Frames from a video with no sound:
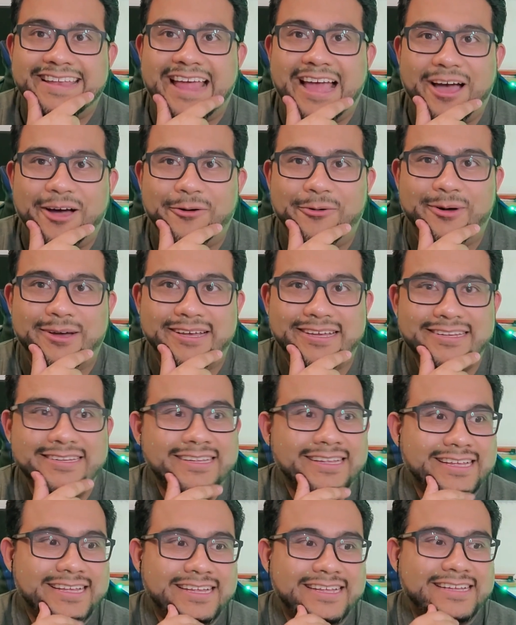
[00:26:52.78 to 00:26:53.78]
now what?
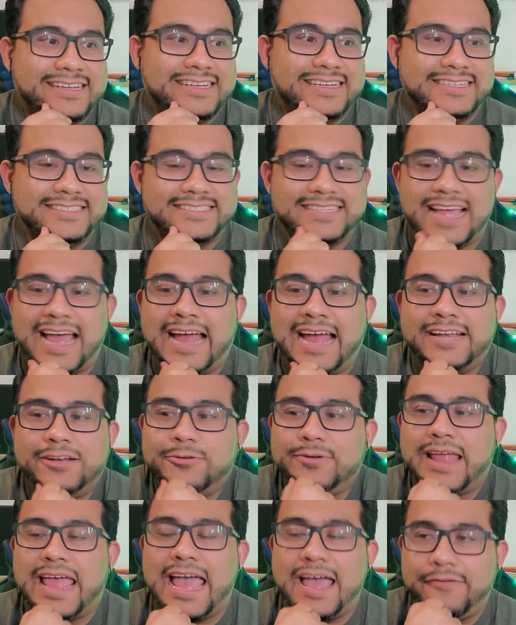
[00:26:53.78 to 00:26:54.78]
Because I
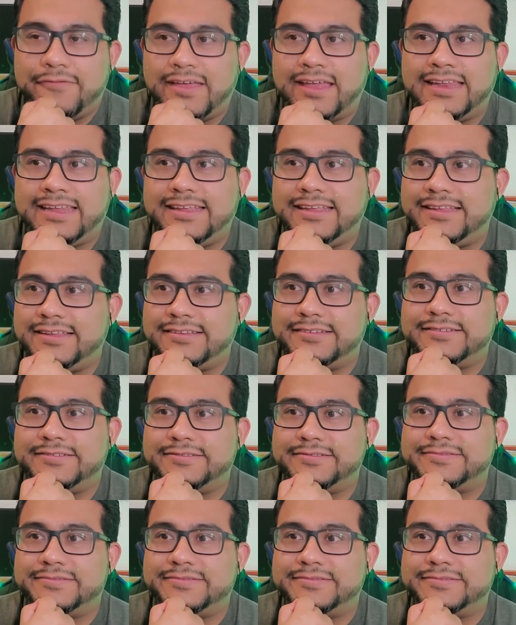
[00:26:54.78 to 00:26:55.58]
don't have any,